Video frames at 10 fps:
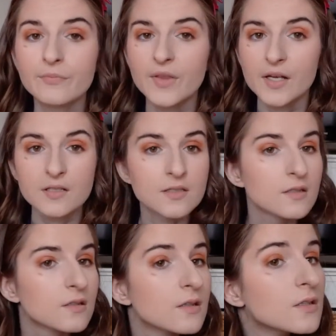Things
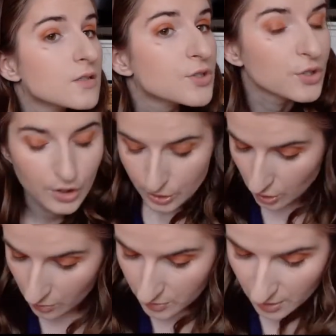start to
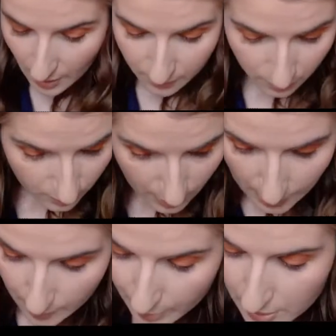come together a
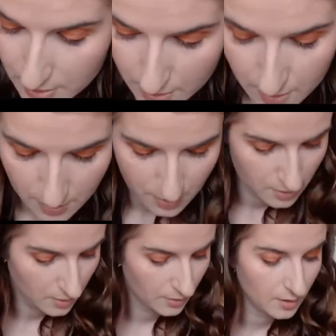little bit.
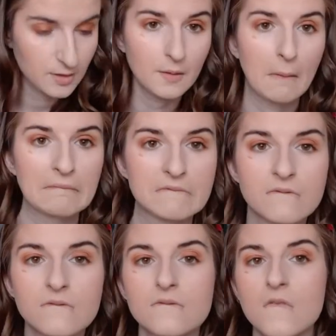Alright.
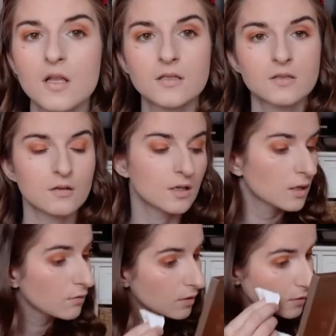Let's try and
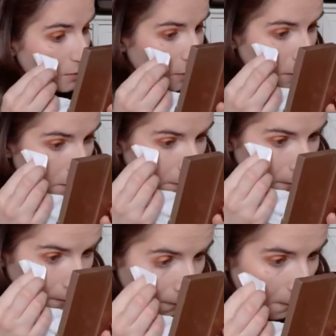get rid of some of those.
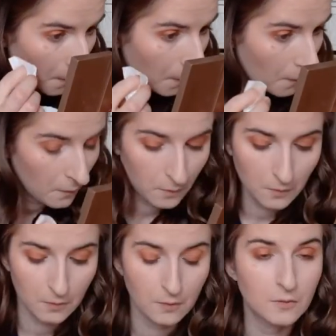
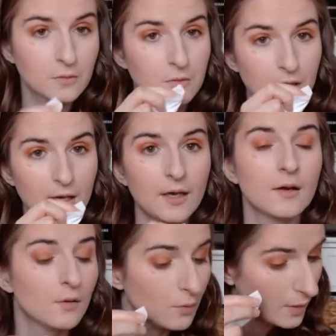Okay.